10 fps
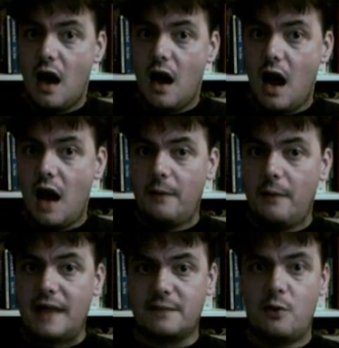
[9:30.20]
uh,
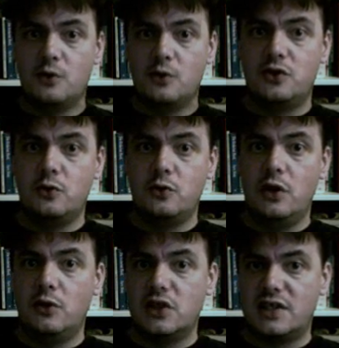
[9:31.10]
as opposed to you know
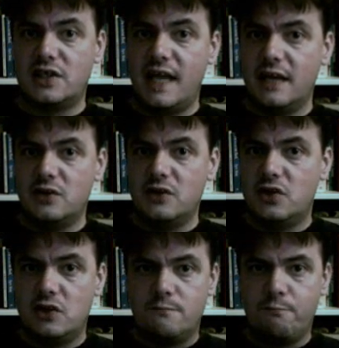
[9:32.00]
just saying
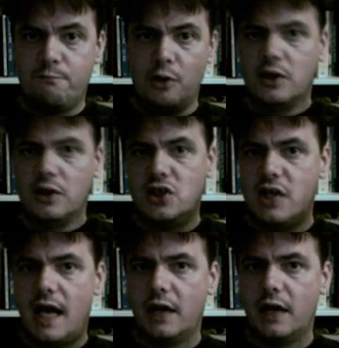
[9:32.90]
pulling shit
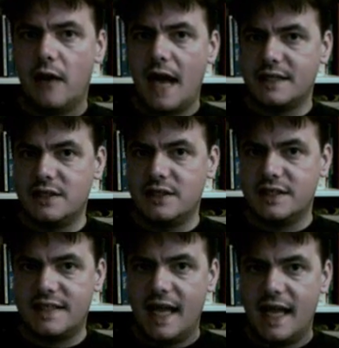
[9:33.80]
out of your ass and
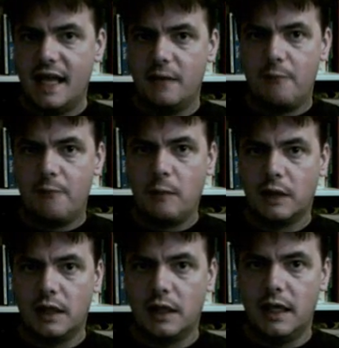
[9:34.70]
just saying it
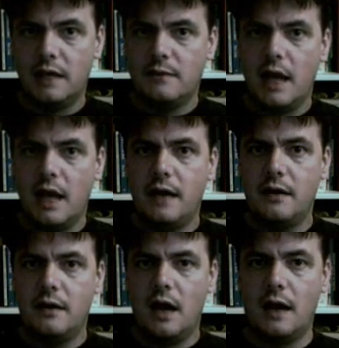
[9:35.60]
publicly and
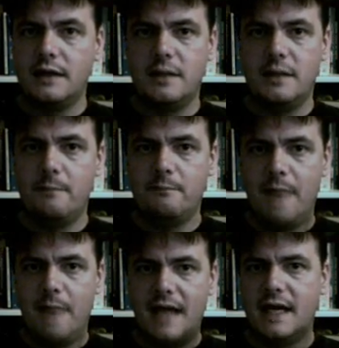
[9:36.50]
and uh,
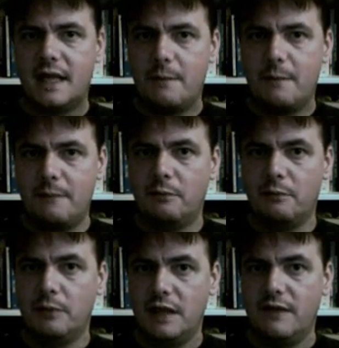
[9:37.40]
demanding that people
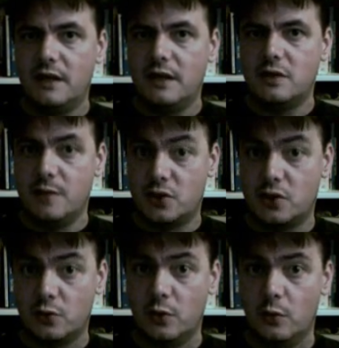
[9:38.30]
believe it to be
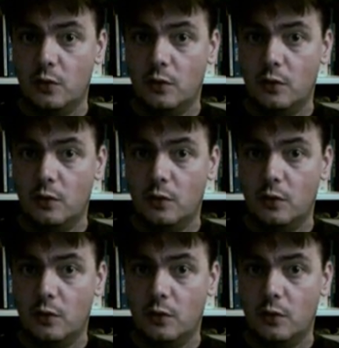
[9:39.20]
true.